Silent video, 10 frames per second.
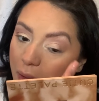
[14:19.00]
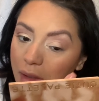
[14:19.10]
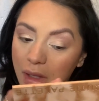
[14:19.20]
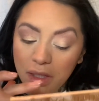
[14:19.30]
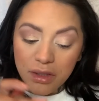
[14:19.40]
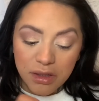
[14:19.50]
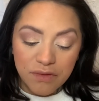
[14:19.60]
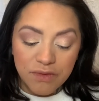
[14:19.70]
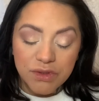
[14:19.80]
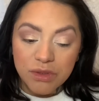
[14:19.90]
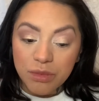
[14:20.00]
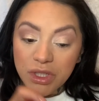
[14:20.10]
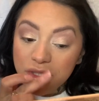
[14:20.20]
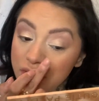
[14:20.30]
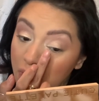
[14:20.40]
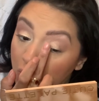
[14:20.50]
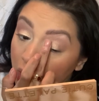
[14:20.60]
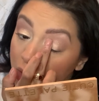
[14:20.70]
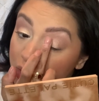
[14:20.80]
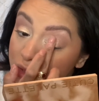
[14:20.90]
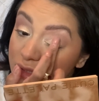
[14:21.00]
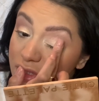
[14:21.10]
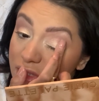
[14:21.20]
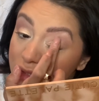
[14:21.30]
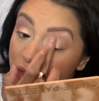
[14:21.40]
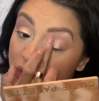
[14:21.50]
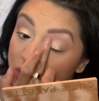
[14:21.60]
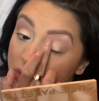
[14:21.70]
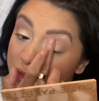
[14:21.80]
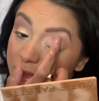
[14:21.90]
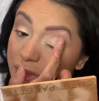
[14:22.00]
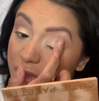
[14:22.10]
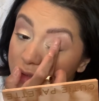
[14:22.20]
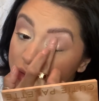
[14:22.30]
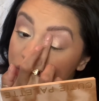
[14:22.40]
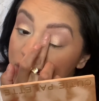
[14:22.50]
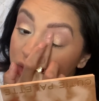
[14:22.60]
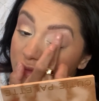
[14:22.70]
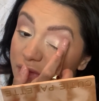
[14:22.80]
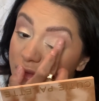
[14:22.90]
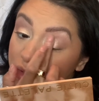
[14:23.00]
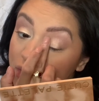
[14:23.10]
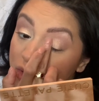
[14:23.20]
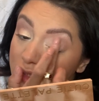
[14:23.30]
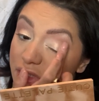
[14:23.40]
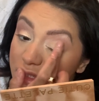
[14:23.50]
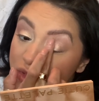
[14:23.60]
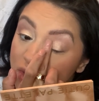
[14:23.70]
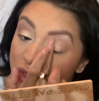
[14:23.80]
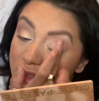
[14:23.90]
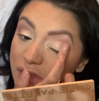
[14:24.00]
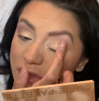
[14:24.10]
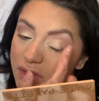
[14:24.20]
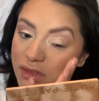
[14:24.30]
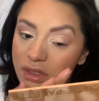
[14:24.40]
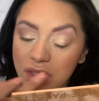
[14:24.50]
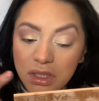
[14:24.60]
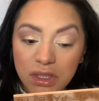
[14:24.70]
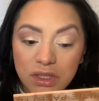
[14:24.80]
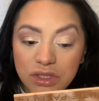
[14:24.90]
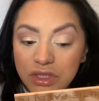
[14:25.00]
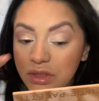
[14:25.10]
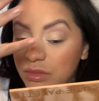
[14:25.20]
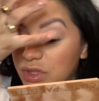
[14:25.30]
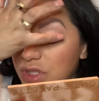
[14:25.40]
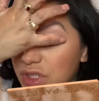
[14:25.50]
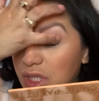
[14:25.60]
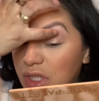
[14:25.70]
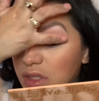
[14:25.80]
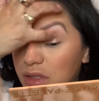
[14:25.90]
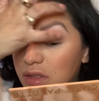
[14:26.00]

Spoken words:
I could have used a brush because this is not a glitter. There's not even like, it's just a shimmery shade.